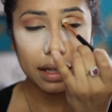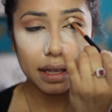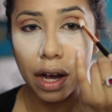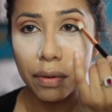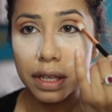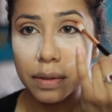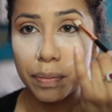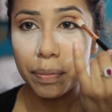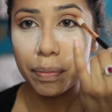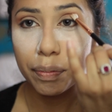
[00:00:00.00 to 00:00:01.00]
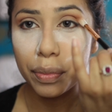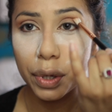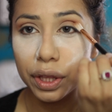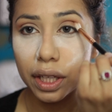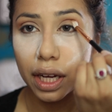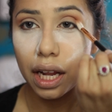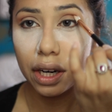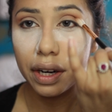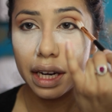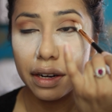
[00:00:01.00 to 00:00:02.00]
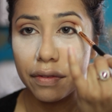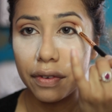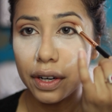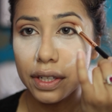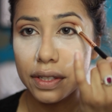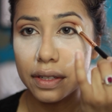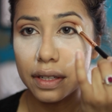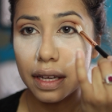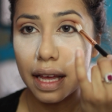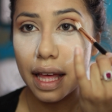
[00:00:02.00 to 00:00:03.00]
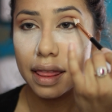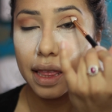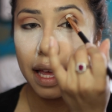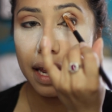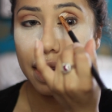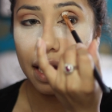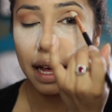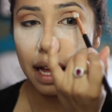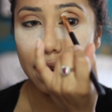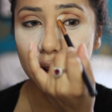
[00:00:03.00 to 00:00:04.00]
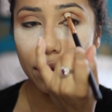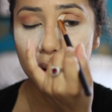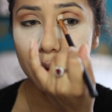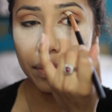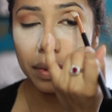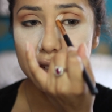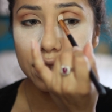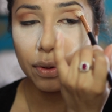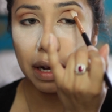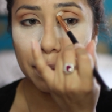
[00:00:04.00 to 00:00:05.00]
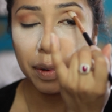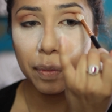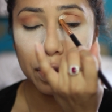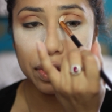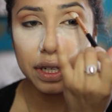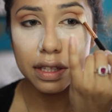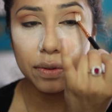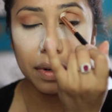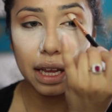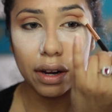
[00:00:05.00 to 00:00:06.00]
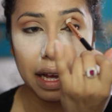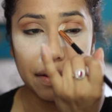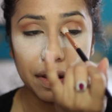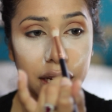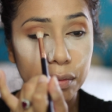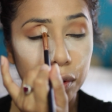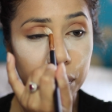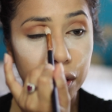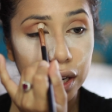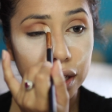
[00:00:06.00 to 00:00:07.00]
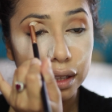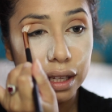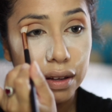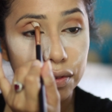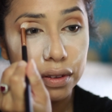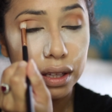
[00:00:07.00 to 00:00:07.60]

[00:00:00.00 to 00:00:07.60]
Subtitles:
I always put the color in first, and then I go windshield wiper motions when I don't have any more product left.